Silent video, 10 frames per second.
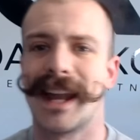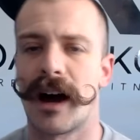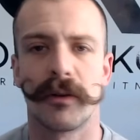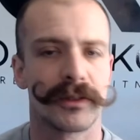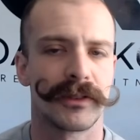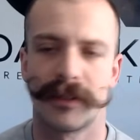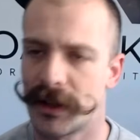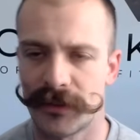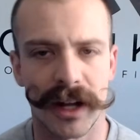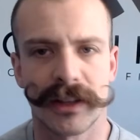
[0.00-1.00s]
Now,
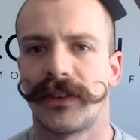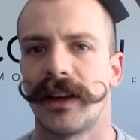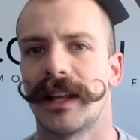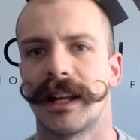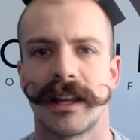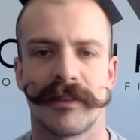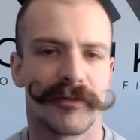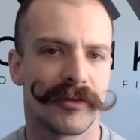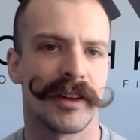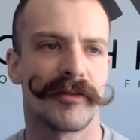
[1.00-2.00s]
that's not to say that
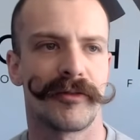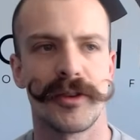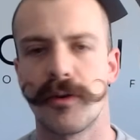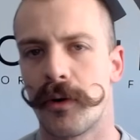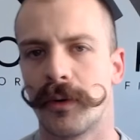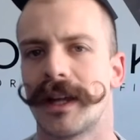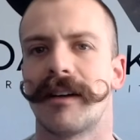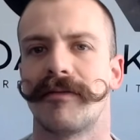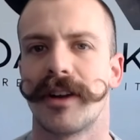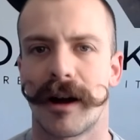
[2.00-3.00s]
if you only
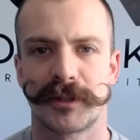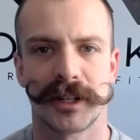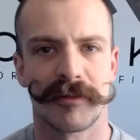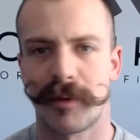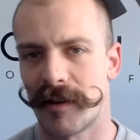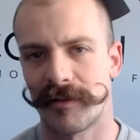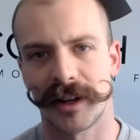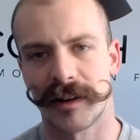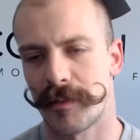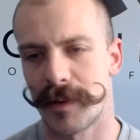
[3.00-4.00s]
have the option of
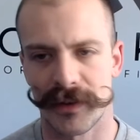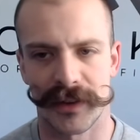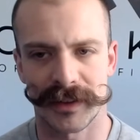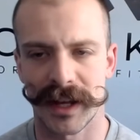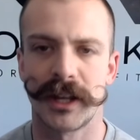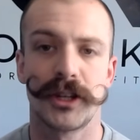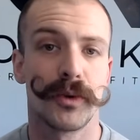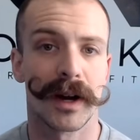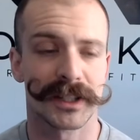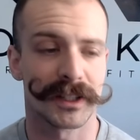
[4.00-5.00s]
profiting off a PSA 10,
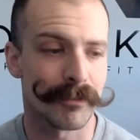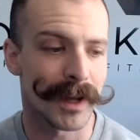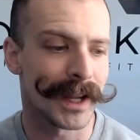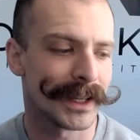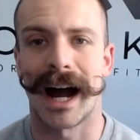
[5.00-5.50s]
do I submit it?